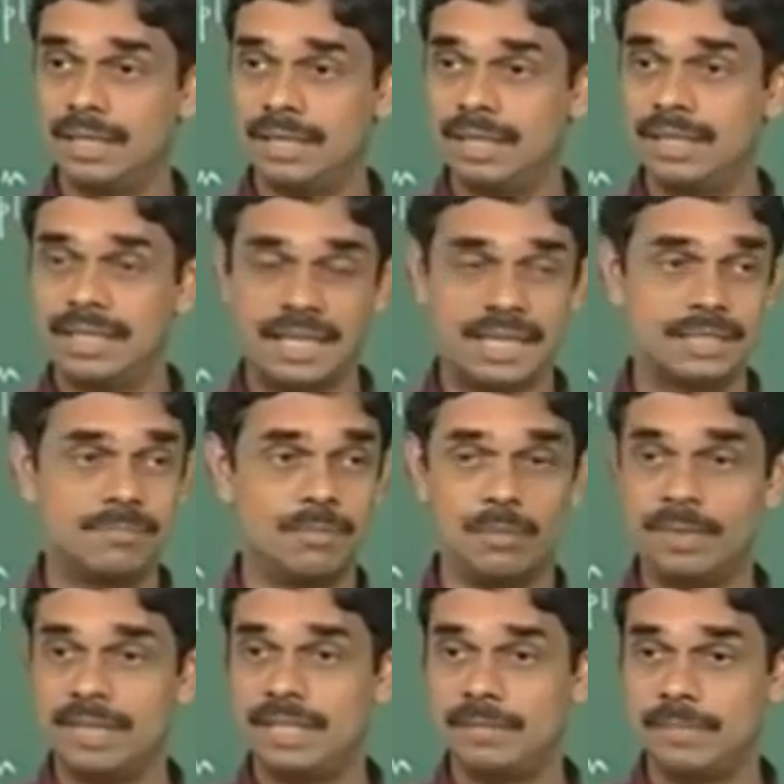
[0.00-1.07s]
linearized
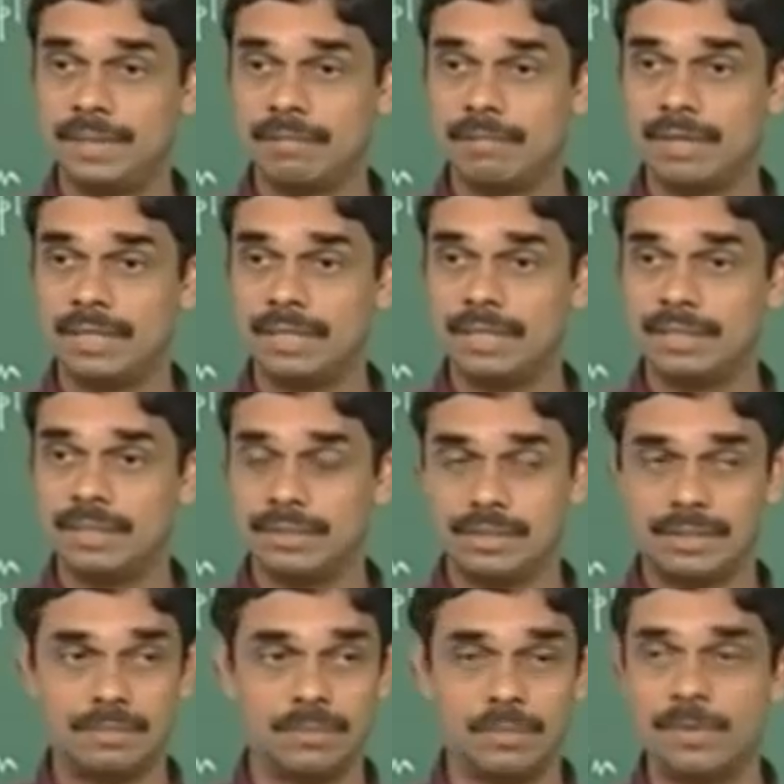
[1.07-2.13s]
momentum equation
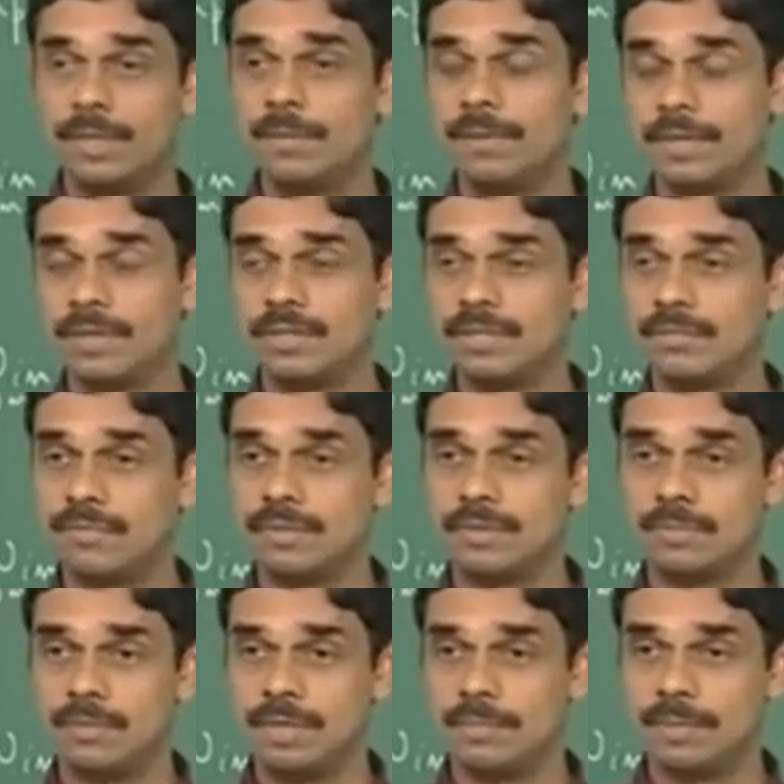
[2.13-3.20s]
or momentum equation for
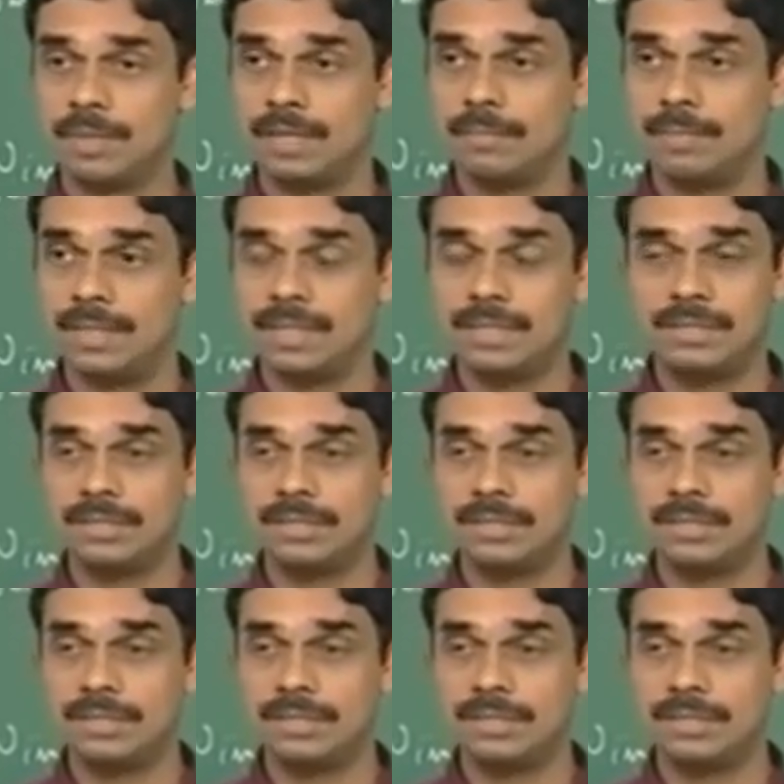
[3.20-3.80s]
small perturbation.